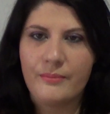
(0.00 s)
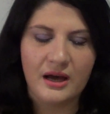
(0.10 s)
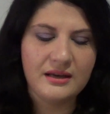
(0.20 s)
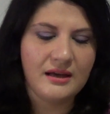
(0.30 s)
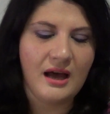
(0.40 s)

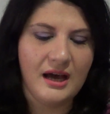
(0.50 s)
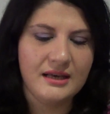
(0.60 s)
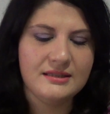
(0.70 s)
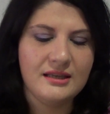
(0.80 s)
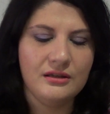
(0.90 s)
MAC
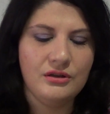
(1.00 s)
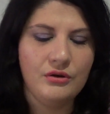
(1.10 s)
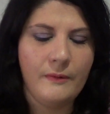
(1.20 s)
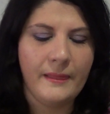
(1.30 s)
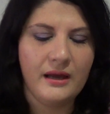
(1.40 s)

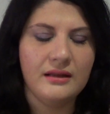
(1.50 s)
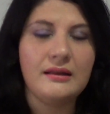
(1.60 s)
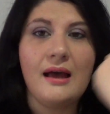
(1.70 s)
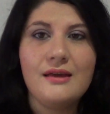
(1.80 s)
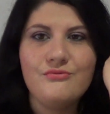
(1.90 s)
eyeshadow,
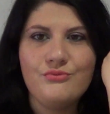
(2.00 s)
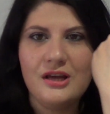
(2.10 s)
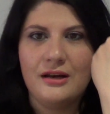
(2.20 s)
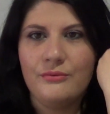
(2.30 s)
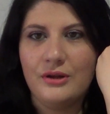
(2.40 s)
and I
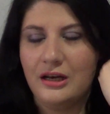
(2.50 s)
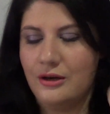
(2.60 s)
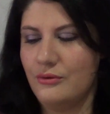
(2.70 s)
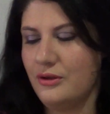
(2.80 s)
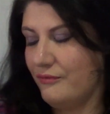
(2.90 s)

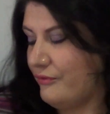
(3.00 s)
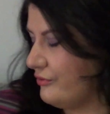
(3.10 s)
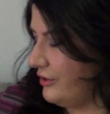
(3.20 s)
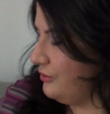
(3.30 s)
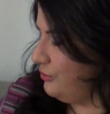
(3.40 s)
really looking
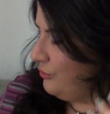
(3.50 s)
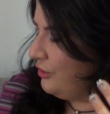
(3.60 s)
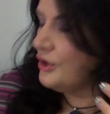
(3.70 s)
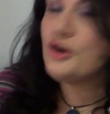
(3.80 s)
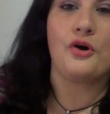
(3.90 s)
forward
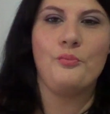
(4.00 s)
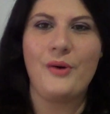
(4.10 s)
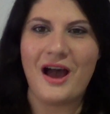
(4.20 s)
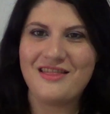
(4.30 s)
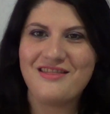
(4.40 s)
to
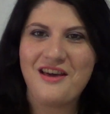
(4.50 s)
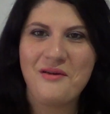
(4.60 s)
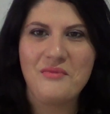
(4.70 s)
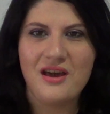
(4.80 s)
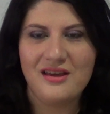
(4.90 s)
combine
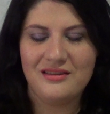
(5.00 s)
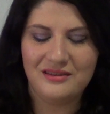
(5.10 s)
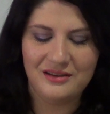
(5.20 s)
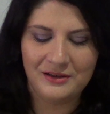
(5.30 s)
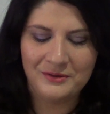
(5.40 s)
them,
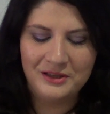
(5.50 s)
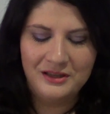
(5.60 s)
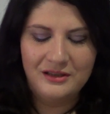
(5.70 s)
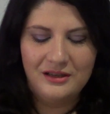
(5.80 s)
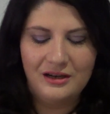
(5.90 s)
and
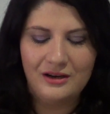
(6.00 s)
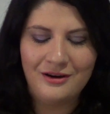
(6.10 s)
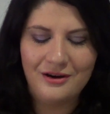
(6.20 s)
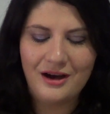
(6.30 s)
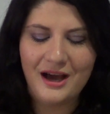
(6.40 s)

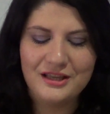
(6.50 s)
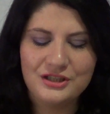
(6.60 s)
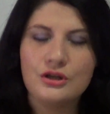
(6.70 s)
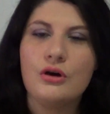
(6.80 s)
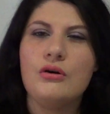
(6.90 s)
I
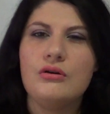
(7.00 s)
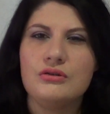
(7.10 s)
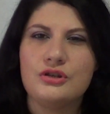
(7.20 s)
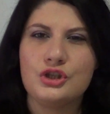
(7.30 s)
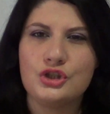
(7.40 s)

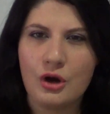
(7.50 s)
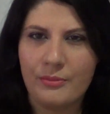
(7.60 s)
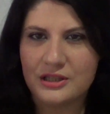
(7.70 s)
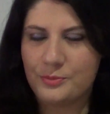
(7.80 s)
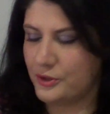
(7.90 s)
saw so much